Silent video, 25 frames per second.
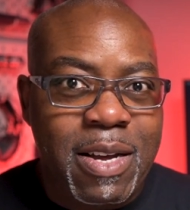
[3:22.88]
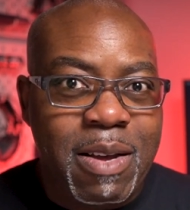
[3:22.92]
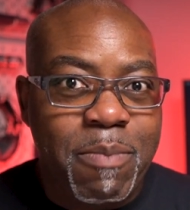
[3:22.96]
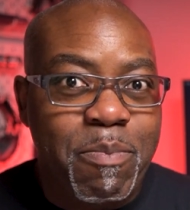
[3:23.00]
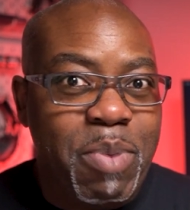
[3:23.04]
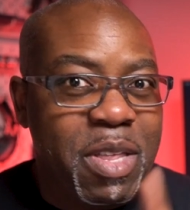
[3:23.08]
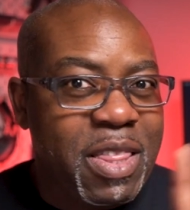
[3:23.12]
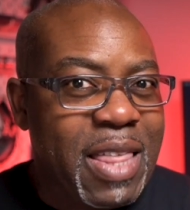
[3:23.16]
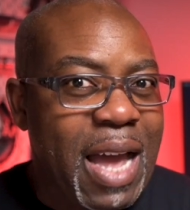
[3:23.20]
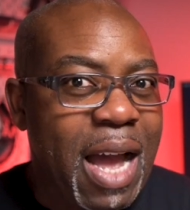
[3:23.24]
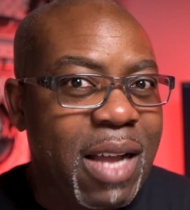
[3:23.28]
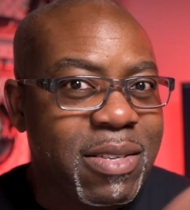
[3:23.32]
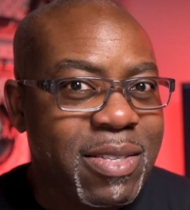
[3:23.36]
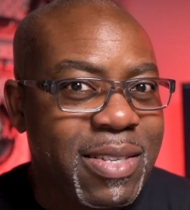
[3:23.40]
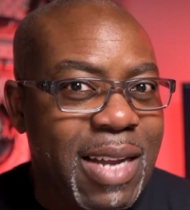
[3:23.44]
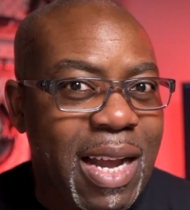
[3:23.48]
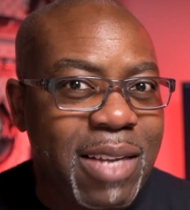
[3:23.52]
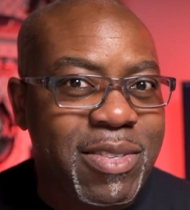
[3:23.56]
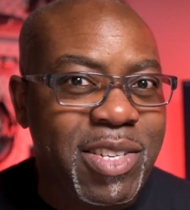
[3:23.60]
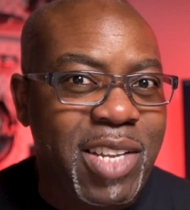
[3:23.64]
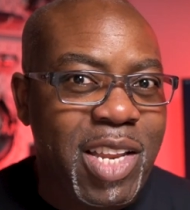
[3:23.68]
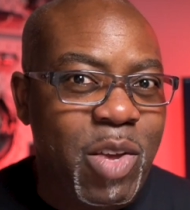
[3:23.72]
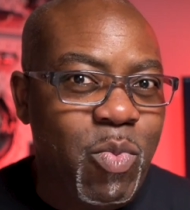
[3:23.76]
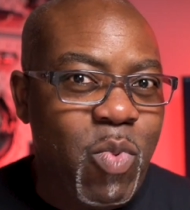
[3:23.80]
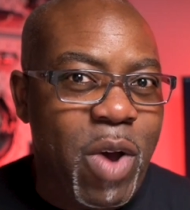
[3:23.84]
But that's
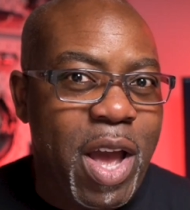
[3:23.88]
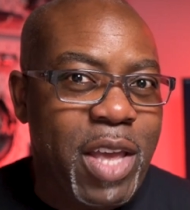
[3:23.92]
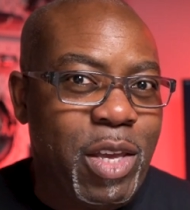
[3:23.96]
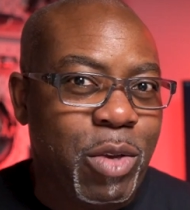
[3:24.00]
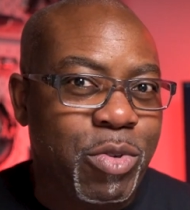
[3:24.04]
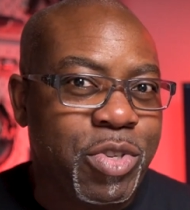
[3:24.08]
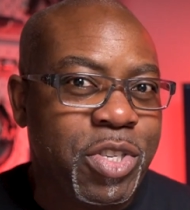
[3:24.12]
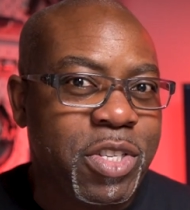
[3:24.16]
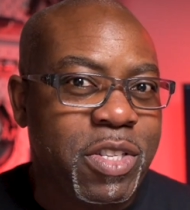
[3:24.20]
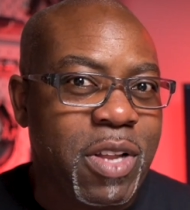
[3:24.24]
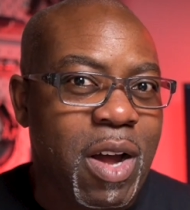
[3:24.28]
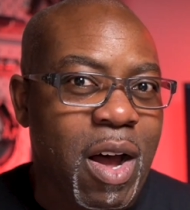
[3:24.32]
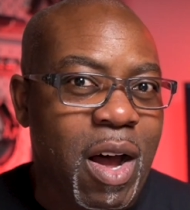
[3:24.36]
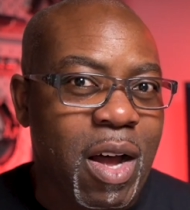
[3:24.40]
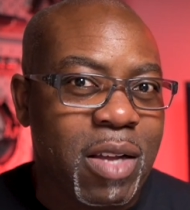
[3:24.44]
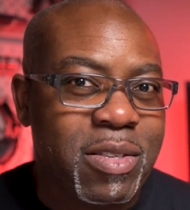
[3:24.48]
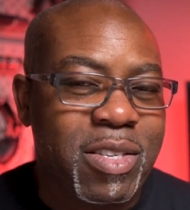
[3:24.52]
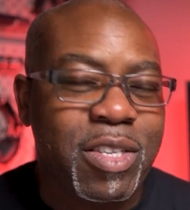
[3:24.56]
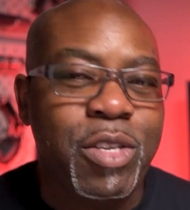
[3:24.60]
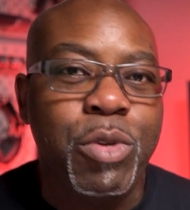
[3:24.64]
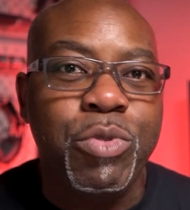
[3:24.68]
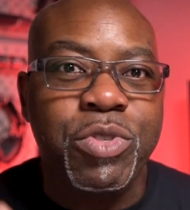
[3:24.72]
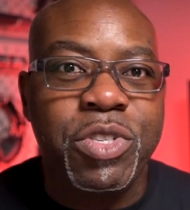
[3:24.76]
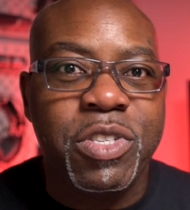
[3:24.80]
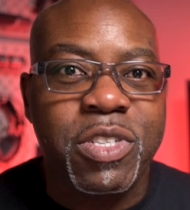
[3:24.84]
actually where you start.
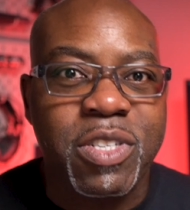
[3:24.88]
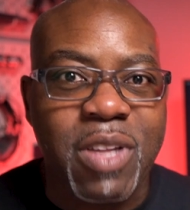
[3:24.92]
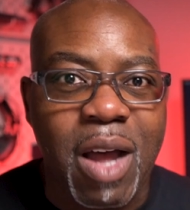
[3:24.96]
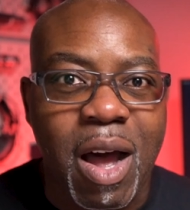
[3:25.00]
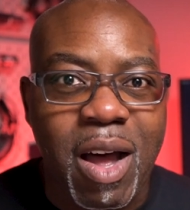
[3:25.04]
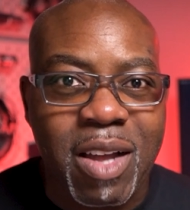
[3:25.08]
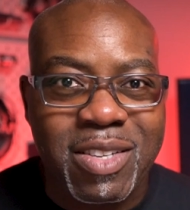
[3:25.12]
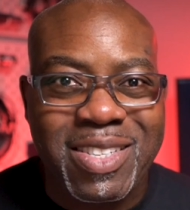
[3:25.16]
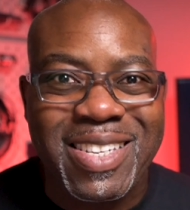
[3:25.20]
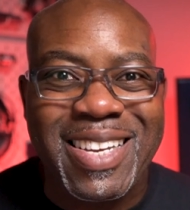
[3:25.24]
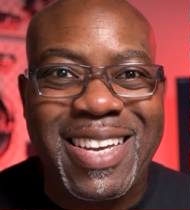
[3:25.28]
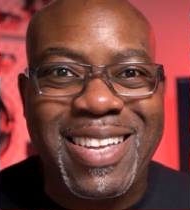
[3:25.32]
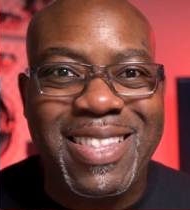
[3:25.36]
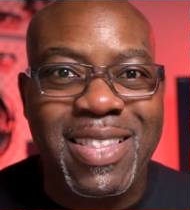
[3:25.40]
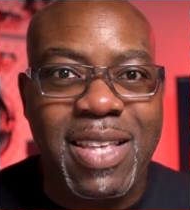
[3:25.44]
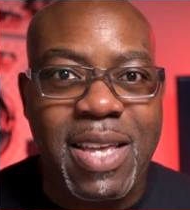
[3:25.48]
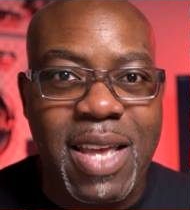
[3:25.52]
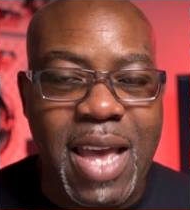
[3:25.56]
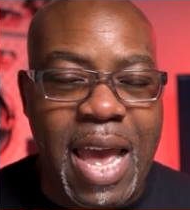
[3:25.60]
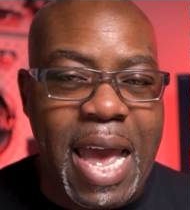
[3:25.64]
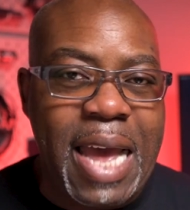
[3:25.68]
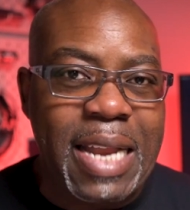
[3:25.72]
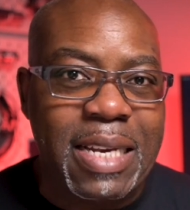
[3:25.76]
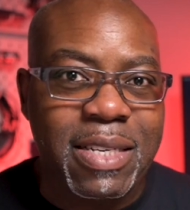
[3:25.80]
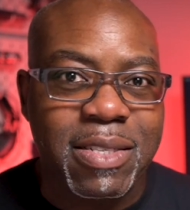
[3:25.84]
You start at the
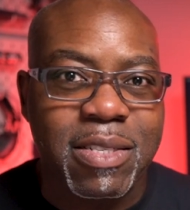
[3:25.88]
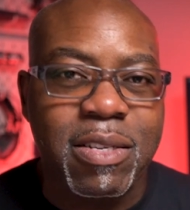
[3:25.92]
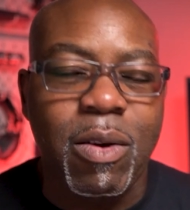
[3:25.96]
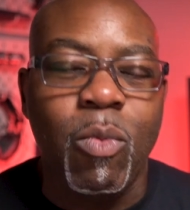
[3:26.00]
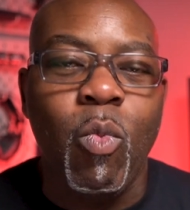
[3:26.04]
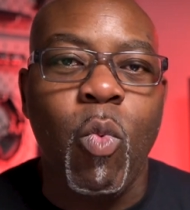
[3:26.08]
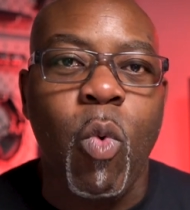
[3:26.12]
end.